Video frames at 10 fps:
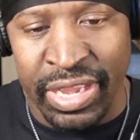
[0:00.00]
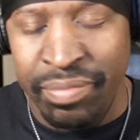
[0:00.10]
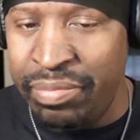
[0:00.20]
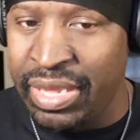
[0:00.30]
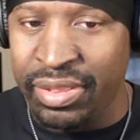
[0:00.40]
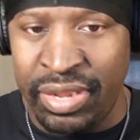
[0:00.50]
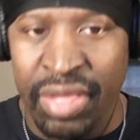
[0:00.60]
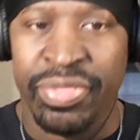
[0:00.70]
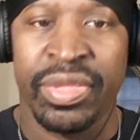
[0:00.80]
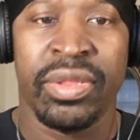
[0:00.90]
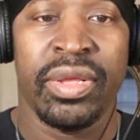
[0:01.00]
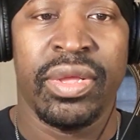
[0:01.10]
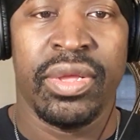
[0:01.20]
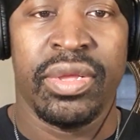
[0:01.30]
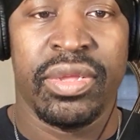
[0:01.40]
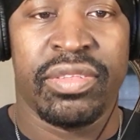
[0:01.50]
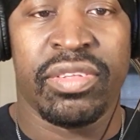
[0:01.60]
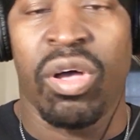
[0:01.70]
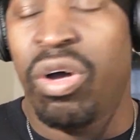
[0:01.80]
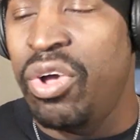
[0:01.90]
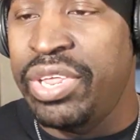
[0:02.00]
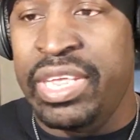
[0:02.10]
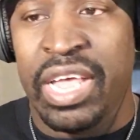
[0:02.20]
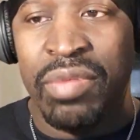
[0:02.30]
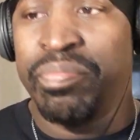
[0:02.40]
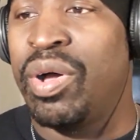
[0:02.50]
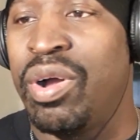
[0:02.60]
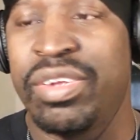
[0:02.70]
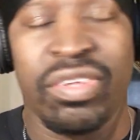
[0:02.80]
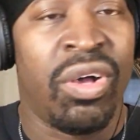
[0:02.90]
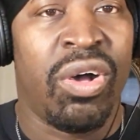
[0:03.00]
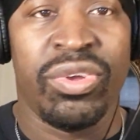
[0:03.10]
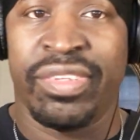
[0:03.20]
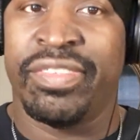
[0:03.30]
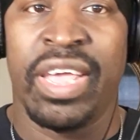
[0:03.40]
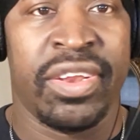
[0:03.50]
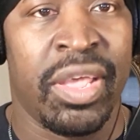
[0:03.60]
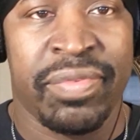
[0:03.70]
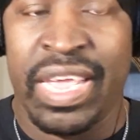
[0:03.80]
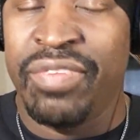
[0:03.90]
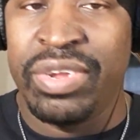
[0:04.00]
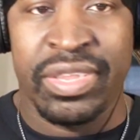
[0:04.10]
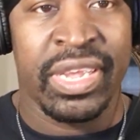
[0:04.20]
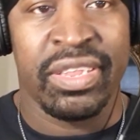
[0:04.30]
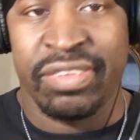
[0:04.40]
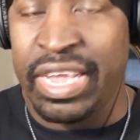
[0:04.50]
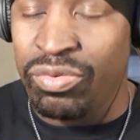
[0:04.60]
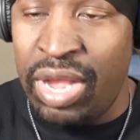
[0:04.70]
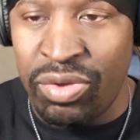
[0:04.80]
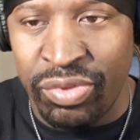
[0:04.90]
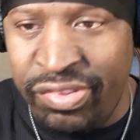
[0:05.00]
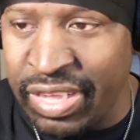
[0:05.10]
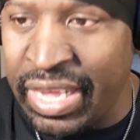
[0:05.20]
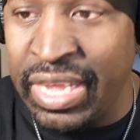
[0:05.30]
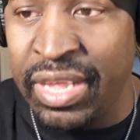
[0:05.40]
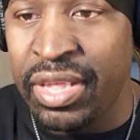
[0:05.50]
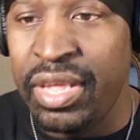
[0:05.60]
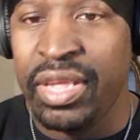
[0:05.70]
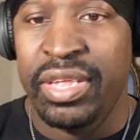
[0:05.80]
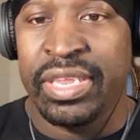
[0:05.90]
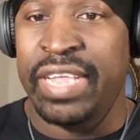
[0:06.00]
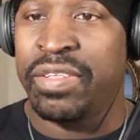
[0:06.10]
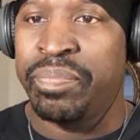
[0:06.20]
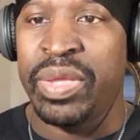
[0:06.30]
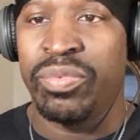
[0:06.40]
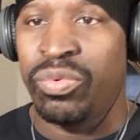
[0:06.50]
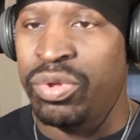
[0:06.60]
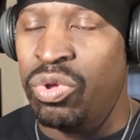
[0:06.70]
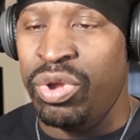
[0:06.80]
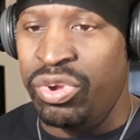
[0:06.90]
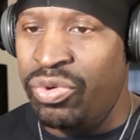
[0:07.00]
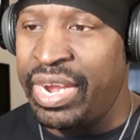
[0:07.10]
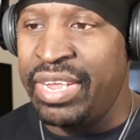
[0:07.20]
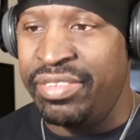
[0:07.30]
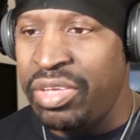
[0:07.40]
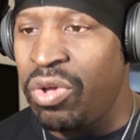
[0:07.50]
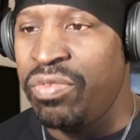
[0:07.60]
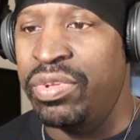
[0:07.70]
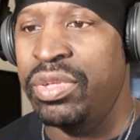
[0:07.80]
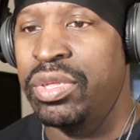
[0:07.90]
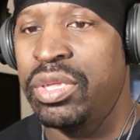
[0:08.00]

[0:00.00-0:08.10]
It meant nothing. All the gun bars, all the setups, everything Tay Rock was saying that the people were going crazy over.